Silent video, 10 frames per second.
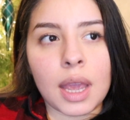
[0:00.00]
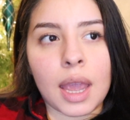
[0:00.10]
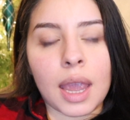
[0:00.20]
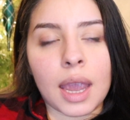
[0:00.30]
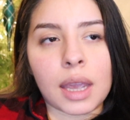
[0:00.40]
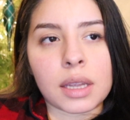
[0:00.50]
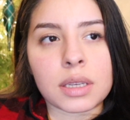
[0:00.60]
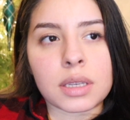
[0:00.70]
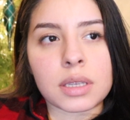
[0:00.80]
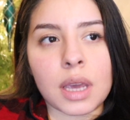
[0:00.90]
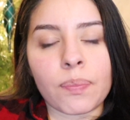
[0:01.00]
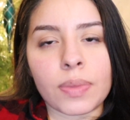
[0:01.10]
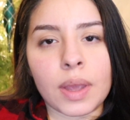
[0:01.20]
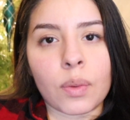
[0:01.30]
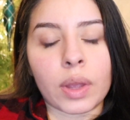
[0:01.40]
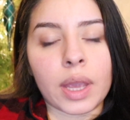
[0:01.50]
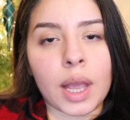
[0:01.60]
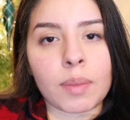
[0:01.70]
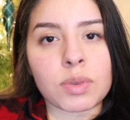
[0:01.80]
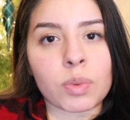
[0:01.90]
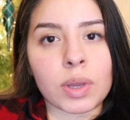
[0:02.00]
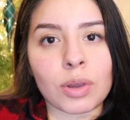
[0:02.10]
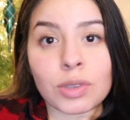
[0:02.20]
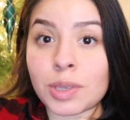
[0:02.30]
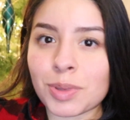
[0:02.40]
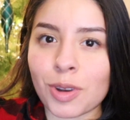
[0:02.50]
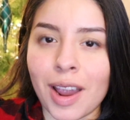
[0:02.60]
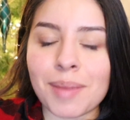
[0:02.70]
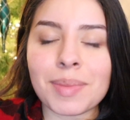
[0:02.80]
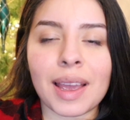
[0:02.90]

and it really helps when you subscribe